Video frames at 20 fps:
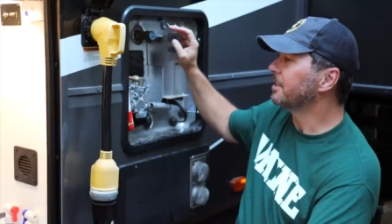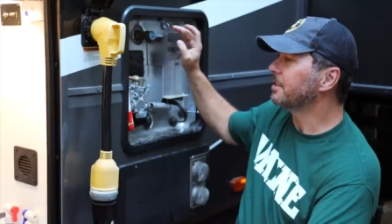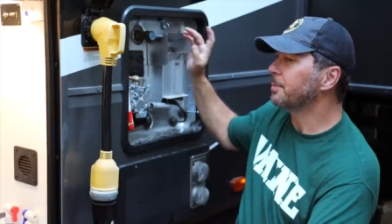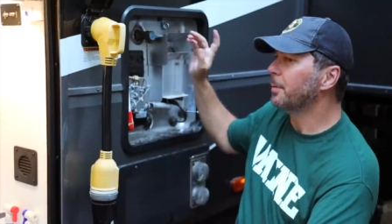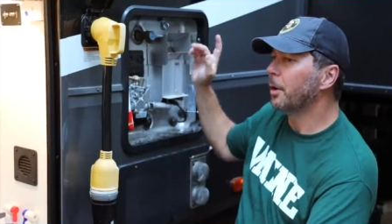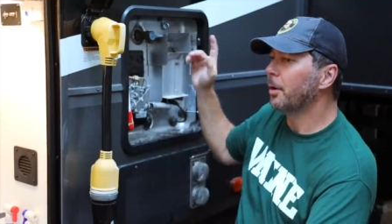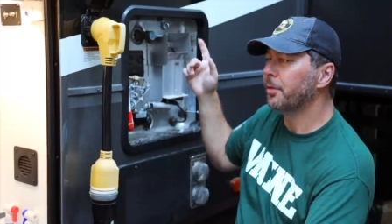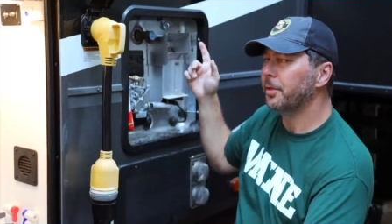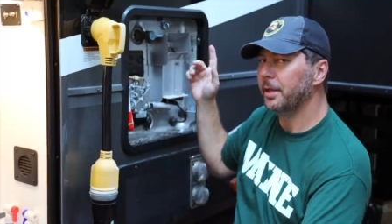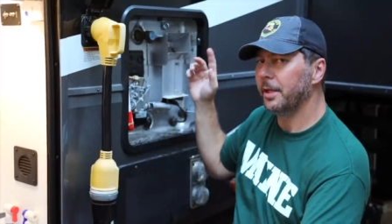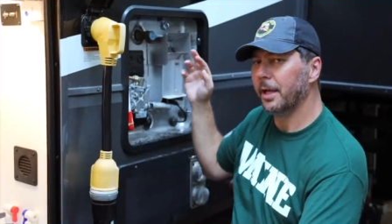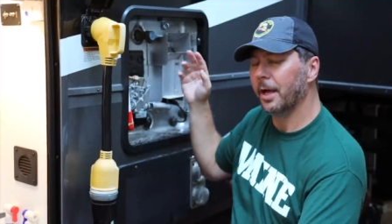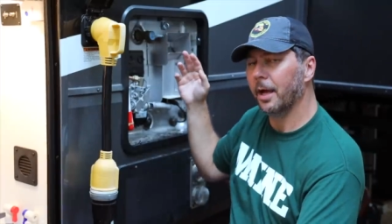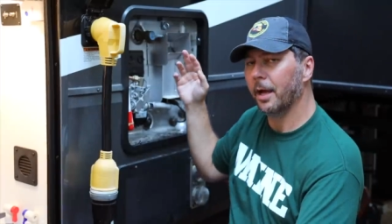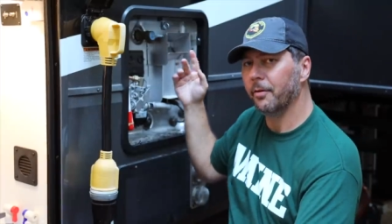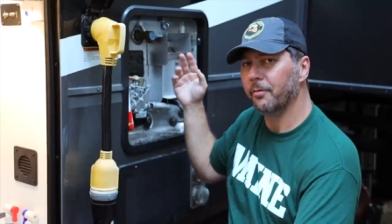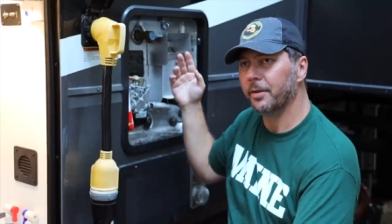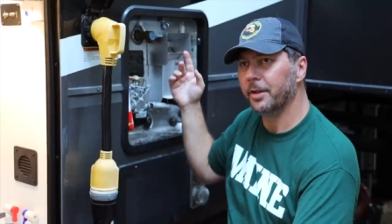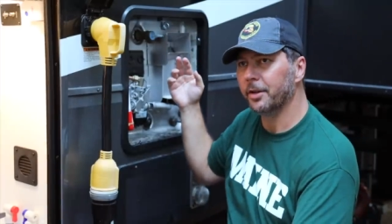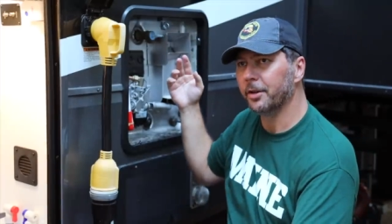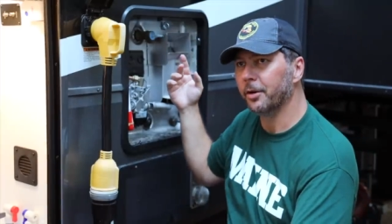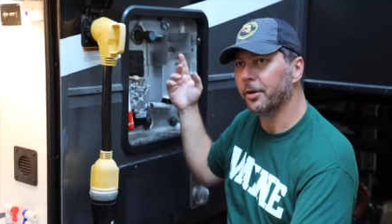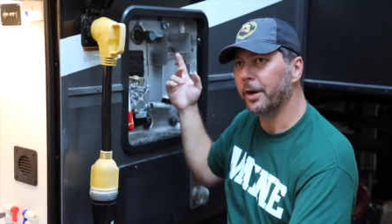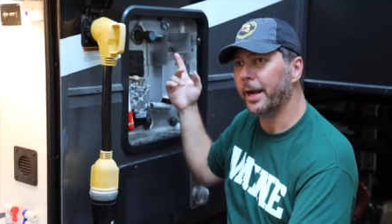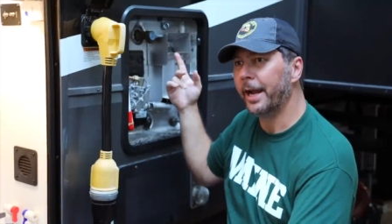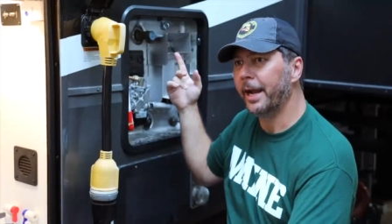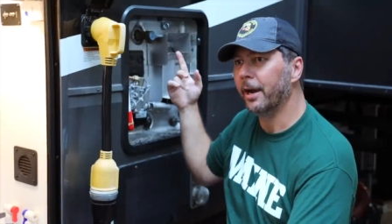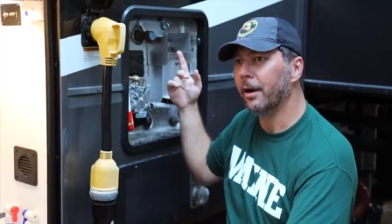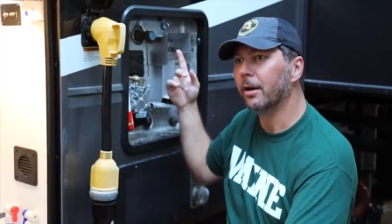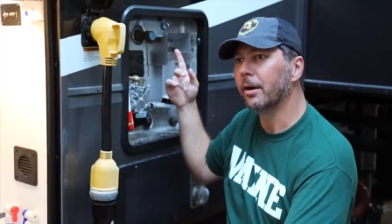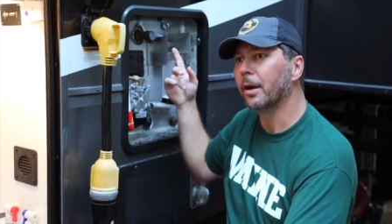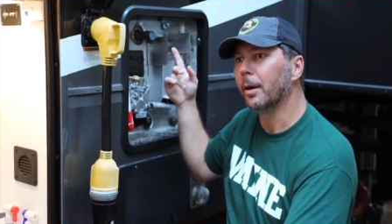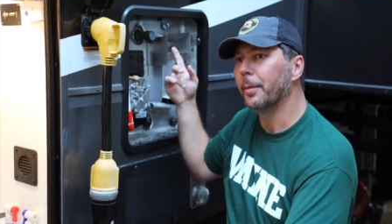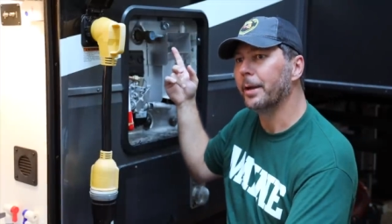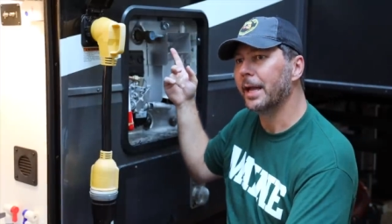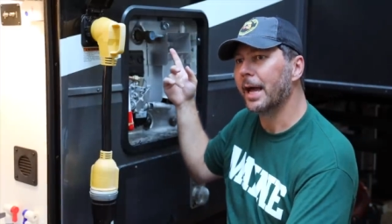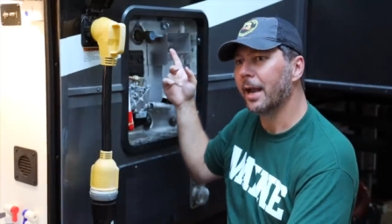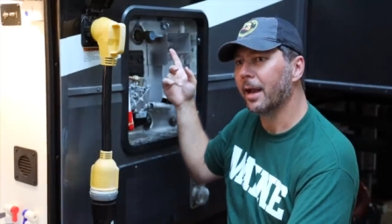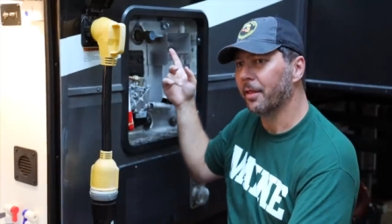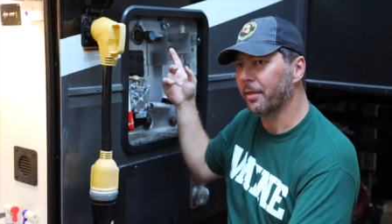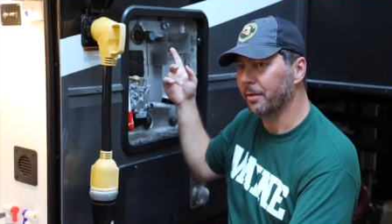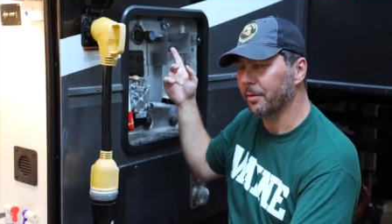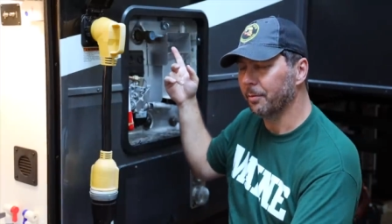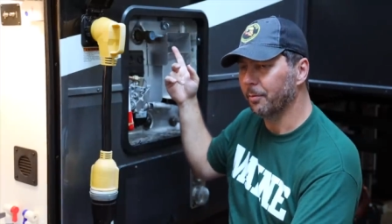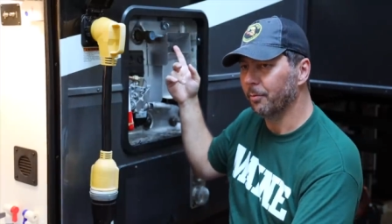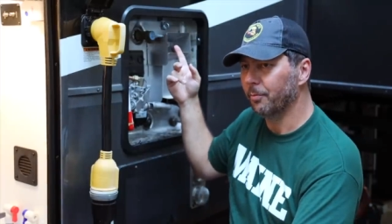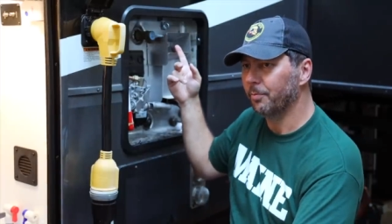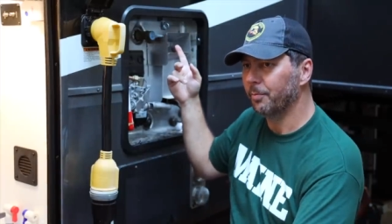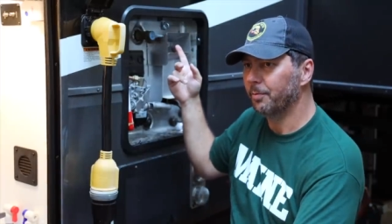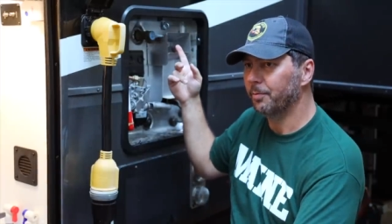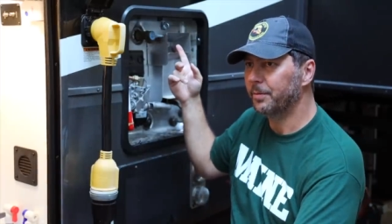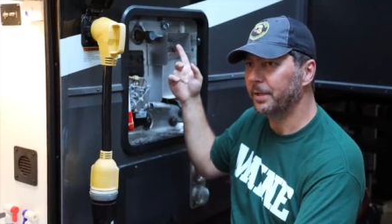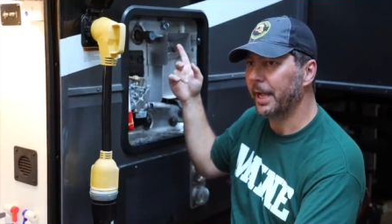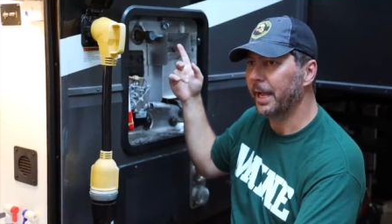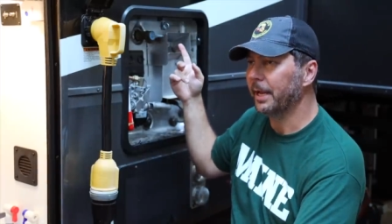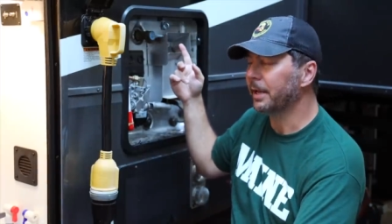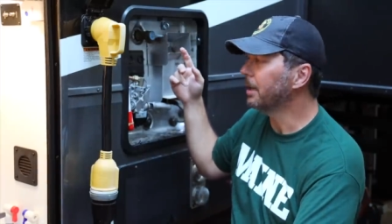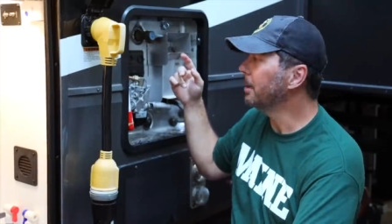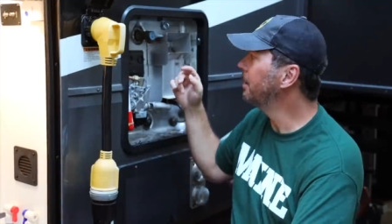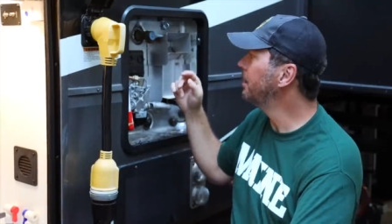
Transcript: smell the uh, vinegar air coming out of the tank.